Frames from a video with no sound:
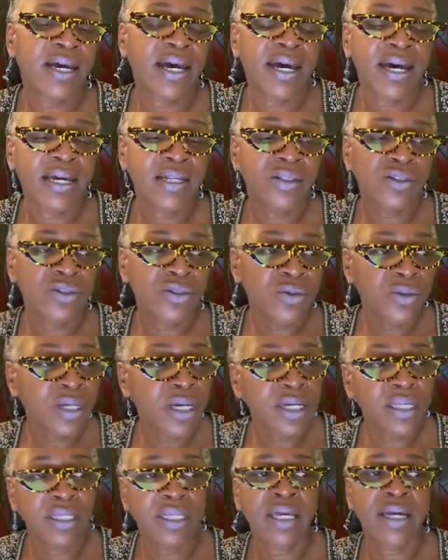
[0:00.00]
I do
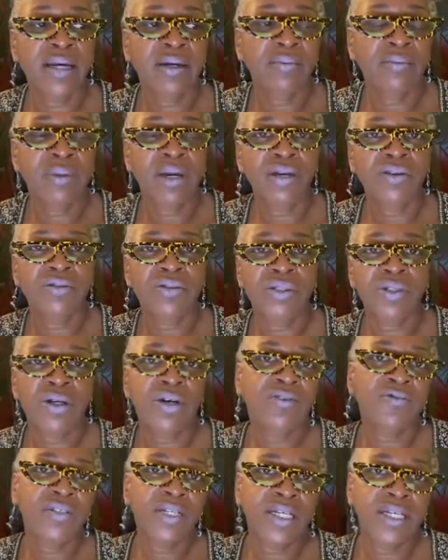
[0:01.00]
not like
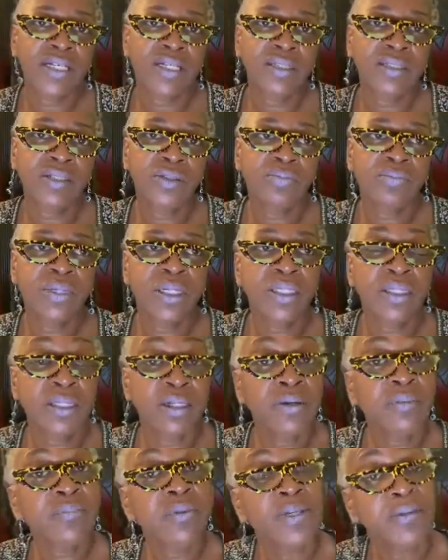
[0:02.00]
Microsoft Edge, but
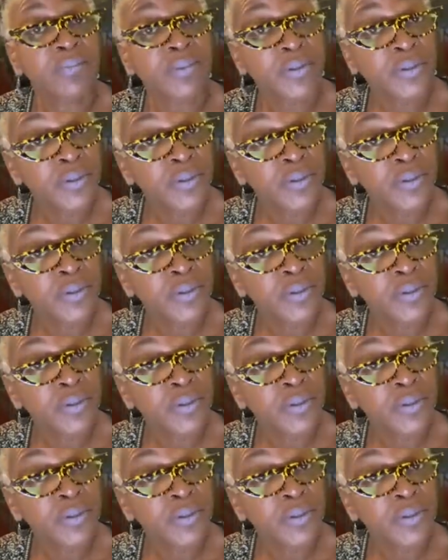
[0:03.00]
there are people who